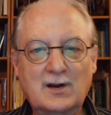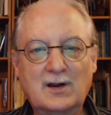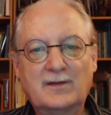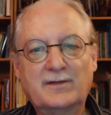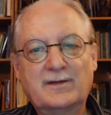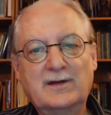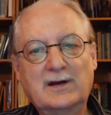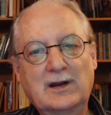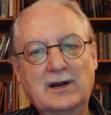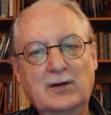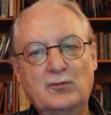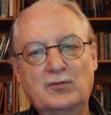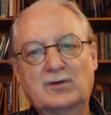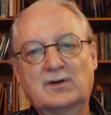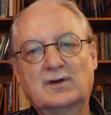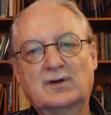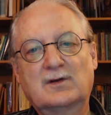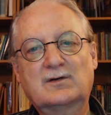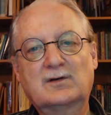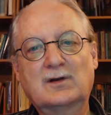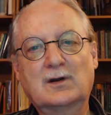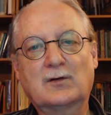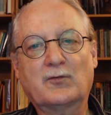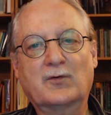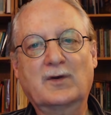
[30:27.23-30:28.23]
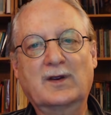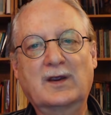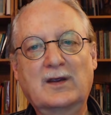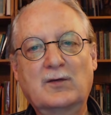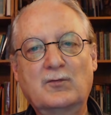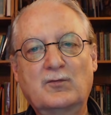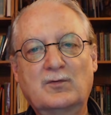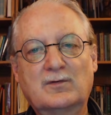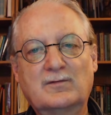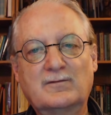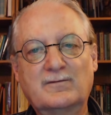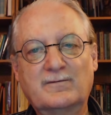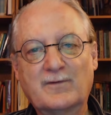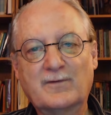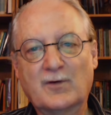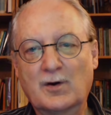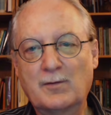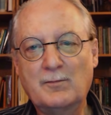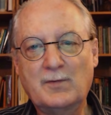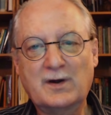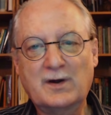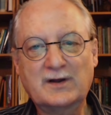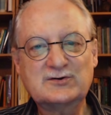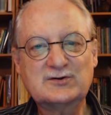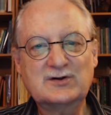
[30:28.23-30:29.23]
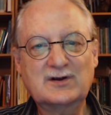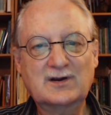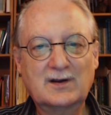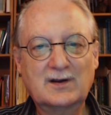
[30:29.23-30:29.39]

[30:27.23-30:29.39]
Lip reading: that he was considering. He was very much